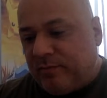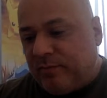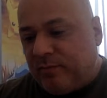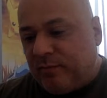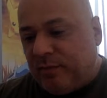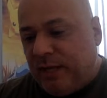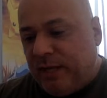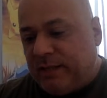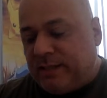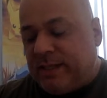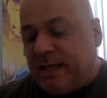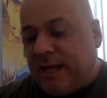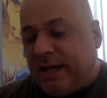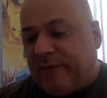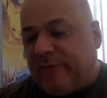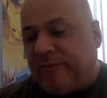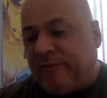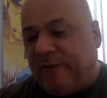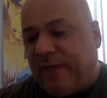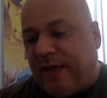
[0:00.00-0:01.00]
he's not a
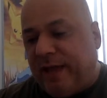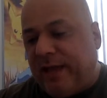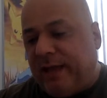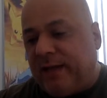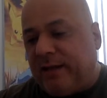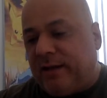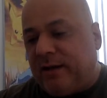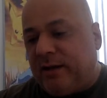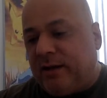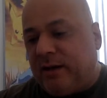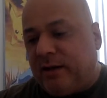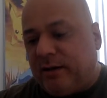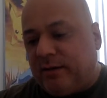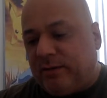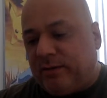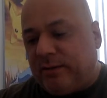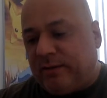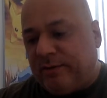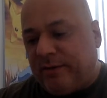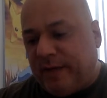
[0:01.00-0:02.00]
fan
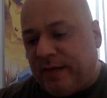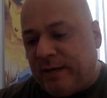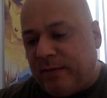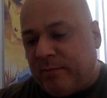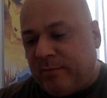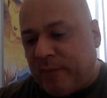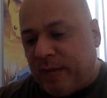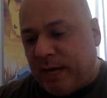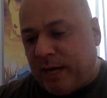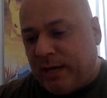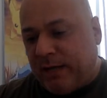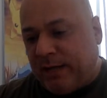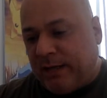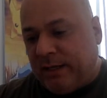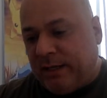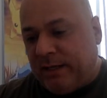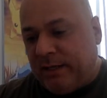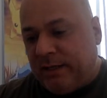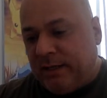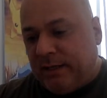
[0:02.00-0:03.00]
of the Venom
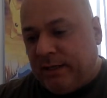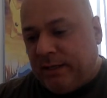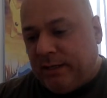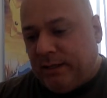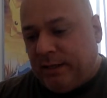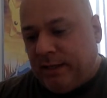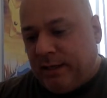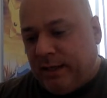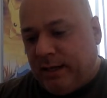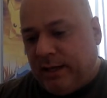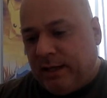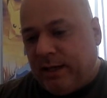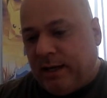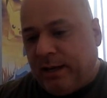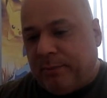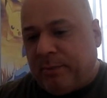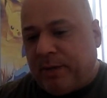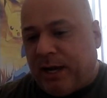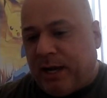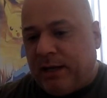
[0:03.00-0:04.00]
body, and
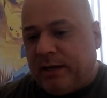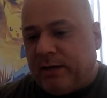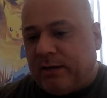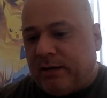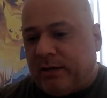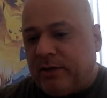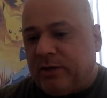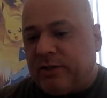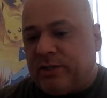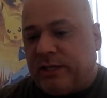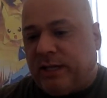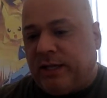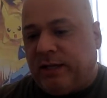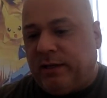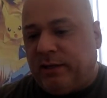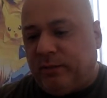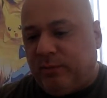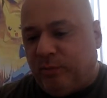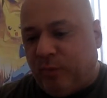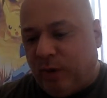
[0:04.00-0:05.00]
I'm kind of
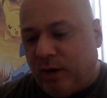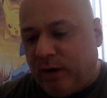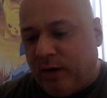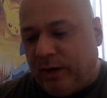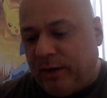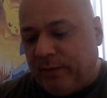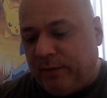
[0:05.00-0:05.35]
understanding why.